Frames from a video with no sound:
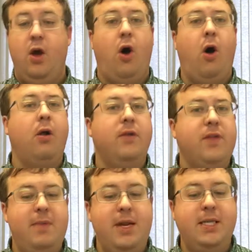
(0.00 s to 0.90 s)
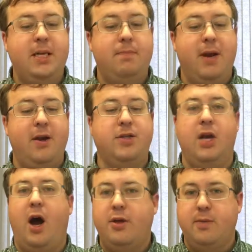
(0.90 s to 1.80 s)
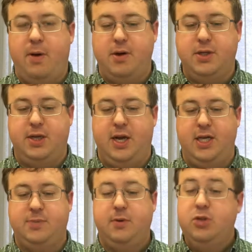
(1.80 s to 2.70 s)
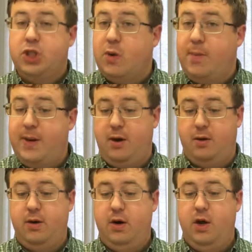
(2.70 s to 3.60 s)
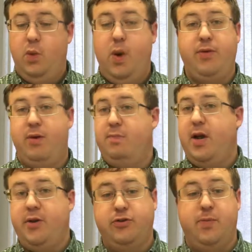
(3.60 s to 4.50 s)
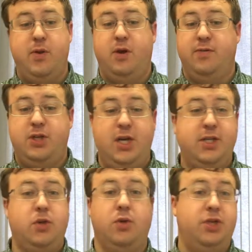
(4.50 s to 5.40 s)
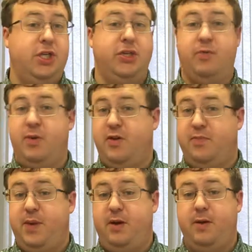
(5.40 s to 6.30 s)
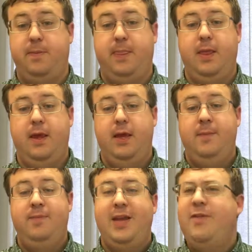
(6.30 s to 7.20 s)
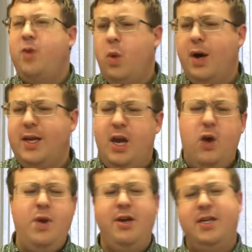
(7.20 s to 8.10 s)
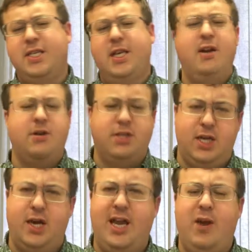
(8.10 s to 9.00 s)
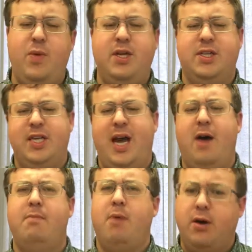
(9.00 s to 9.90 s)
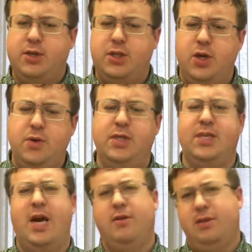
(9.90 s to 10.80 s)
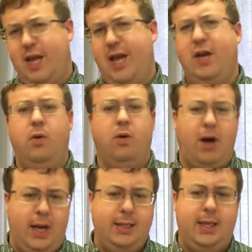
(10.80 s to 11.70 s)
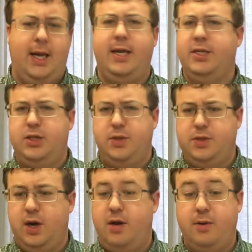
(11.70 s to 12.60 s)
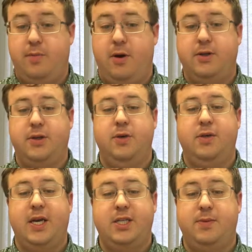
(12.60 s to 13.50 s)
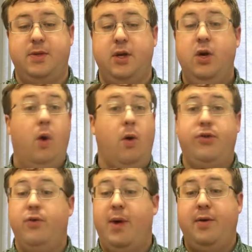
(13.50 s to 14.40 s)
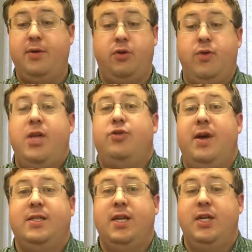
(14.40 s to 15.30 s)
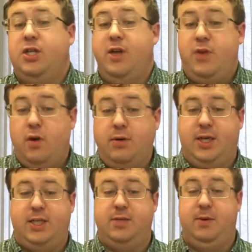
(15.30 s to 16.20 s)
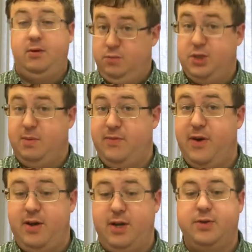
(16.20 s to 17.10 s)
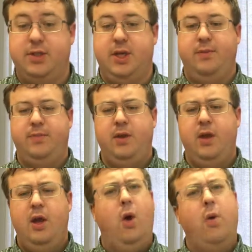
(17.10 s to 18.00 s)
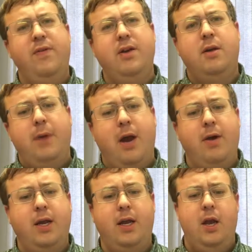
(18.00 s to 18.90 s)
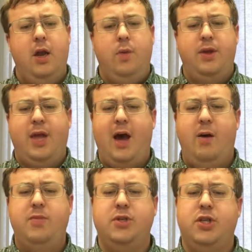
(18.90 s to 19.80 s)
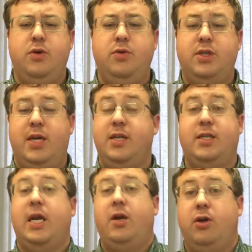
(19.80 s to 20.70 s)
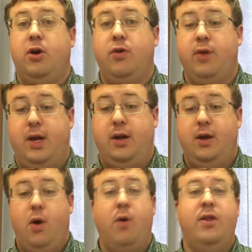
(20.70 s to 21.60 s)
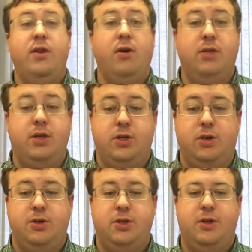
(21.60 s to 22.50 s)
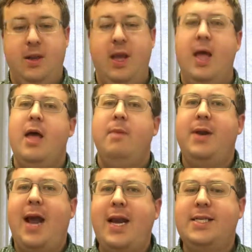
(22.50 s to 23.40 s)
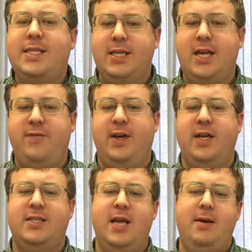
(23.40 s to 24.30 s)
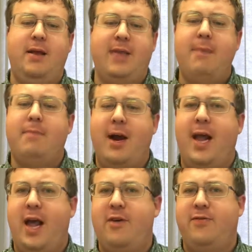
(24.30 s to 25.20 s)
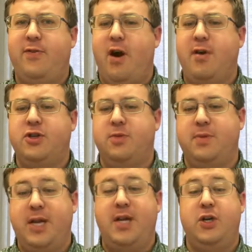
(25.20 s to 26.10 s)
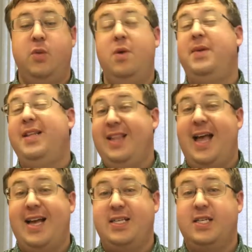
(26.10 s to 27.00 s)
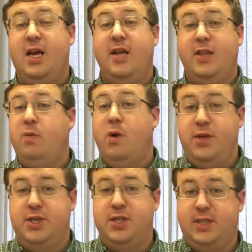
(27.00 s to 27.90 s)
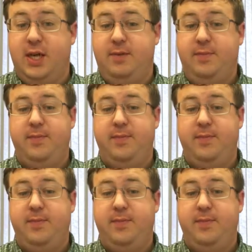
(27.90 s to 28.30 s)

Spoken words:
All of the meanings it bears in other parts of the gospel show up here, whether in Peter's rebuke of Jesus or Jesus' rebuke of Peter. And if we wanted, we could extend our study and we could see how Mark's use is either like or unlike its use in other parts of the New Testament, or throughout the Greek translation of the Old Testament, which can be very interesting, or even comparing it with how it was used in secular Greek or in the early church. But any significance that might have for our interpretation would be less than what we just did.